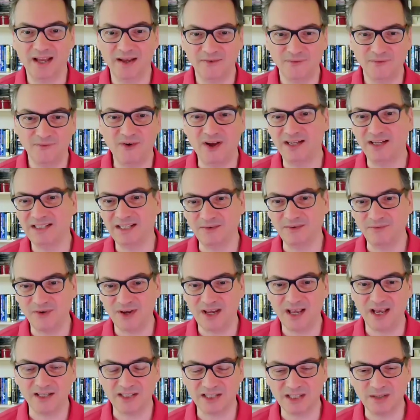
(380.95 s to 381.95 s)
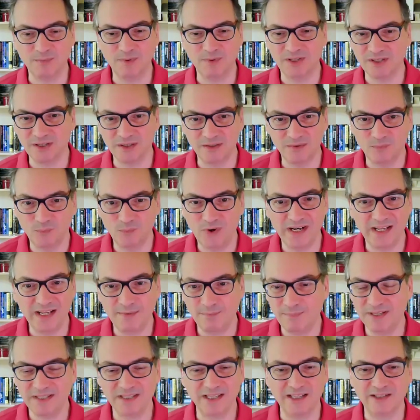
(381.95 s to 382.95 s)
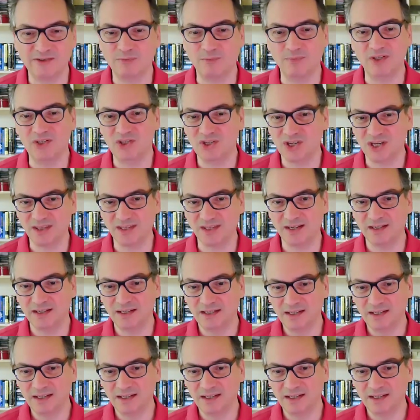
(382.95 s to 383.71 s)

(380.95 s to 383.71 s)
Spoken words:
fighting for customers and winning business from each other.